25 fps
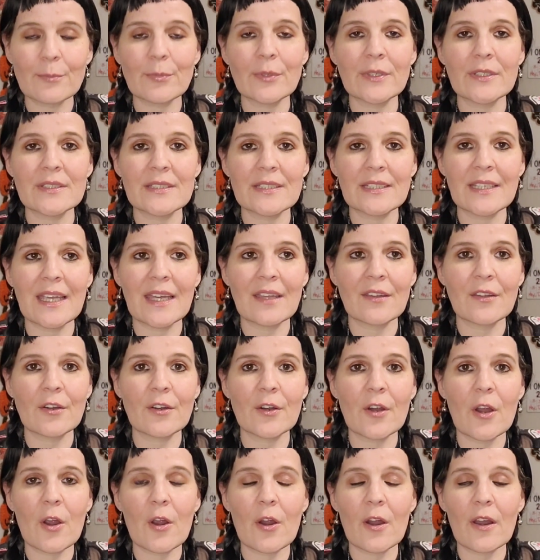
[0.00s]
Put
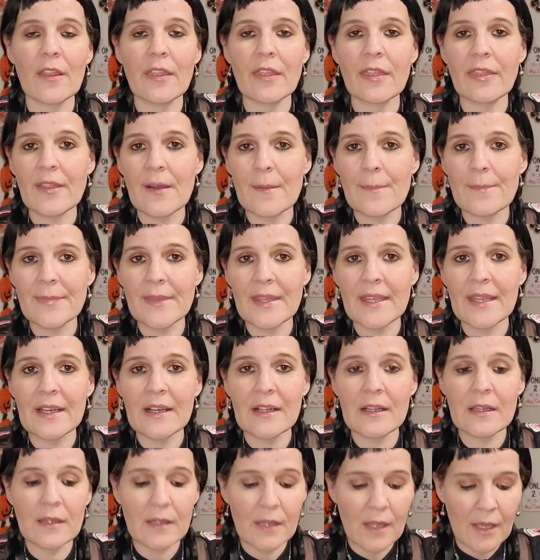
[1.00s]
together our
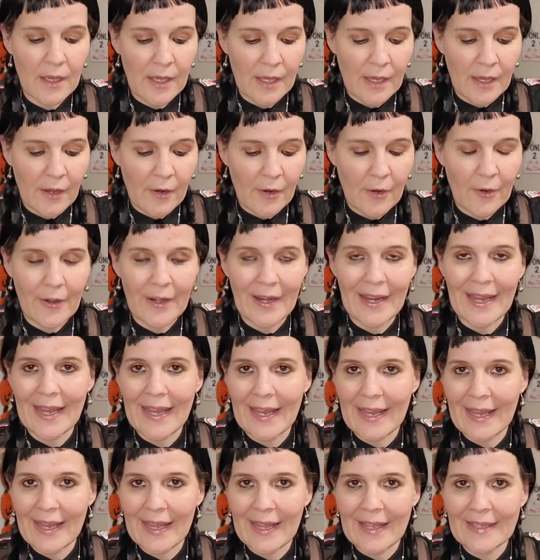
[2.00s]
thumbnail, our
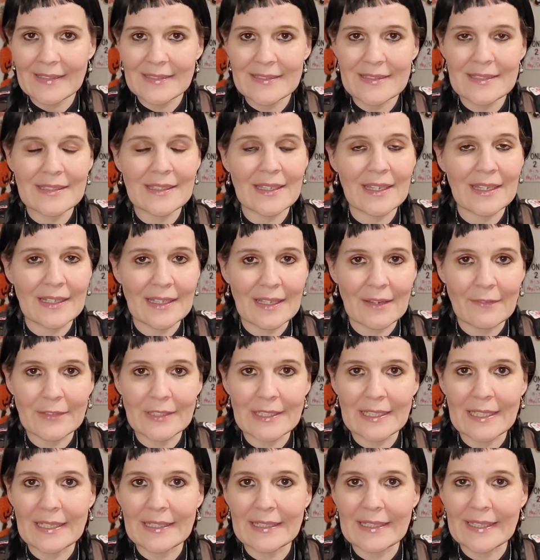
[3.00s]
ads, and
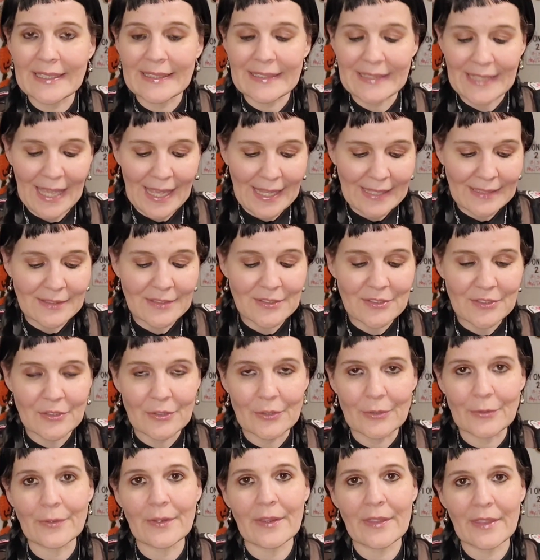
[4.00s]
everything like that.
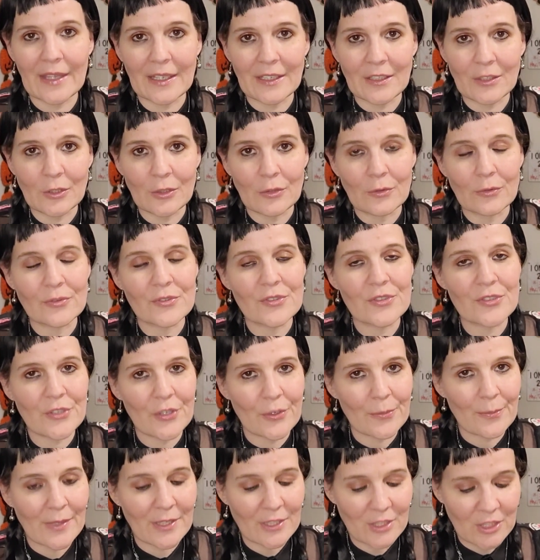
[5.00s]
So thank you
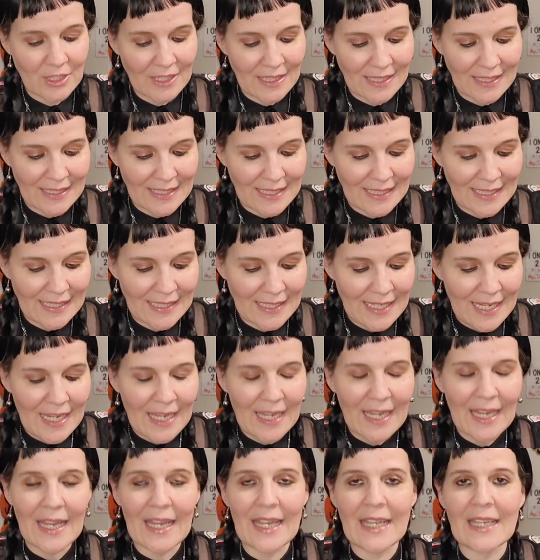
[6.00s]
so much, Kiki.
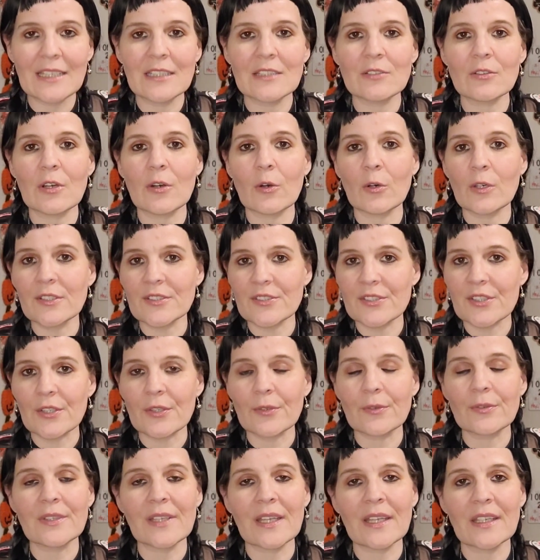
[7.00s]
And
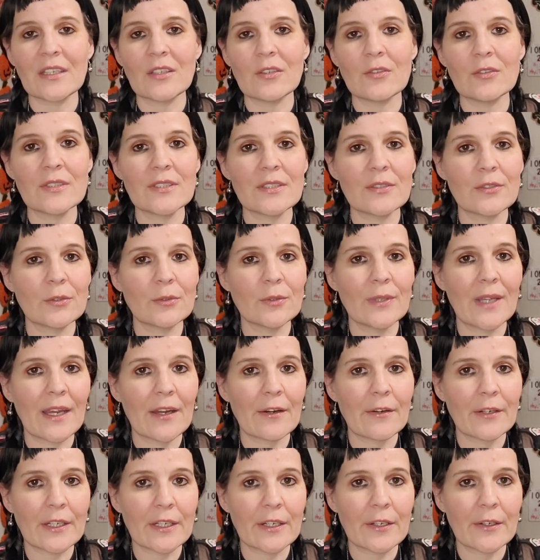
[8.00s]
also, thank you to
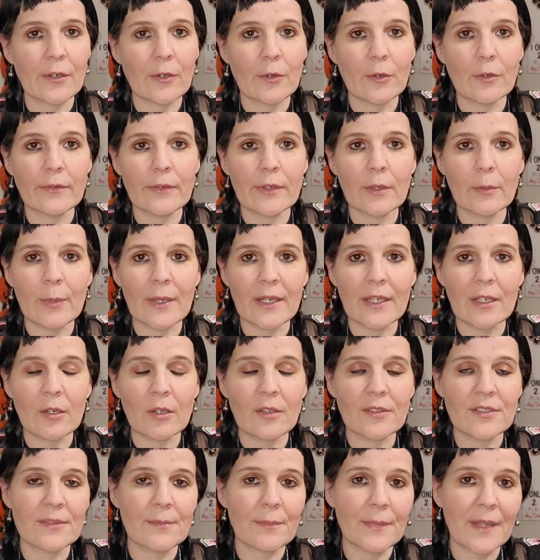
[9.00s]
Erica over at Wicked
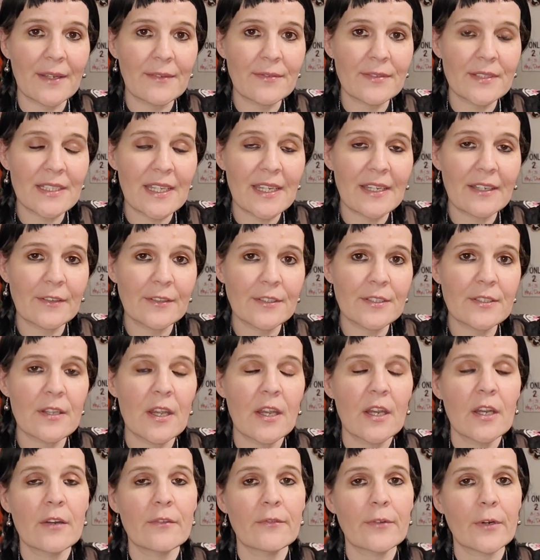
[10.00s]
Awesome Lifestyles
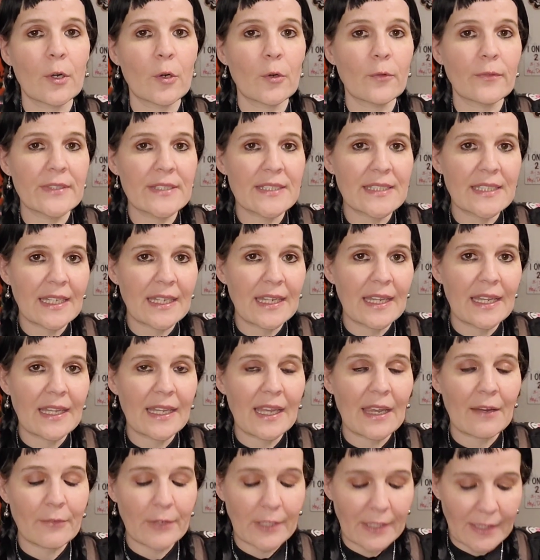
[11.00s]
for
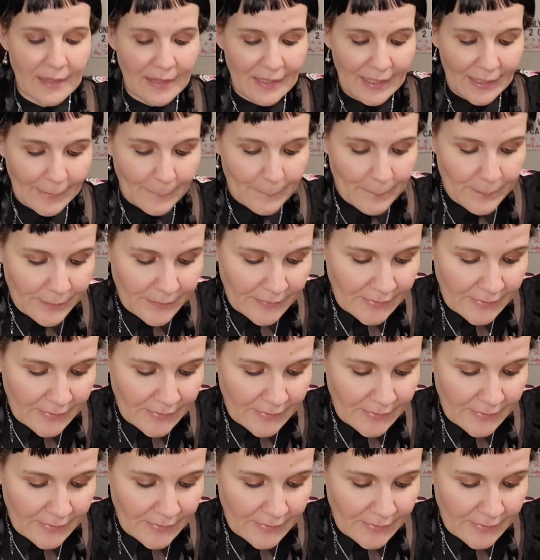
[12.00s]
overseeing everything.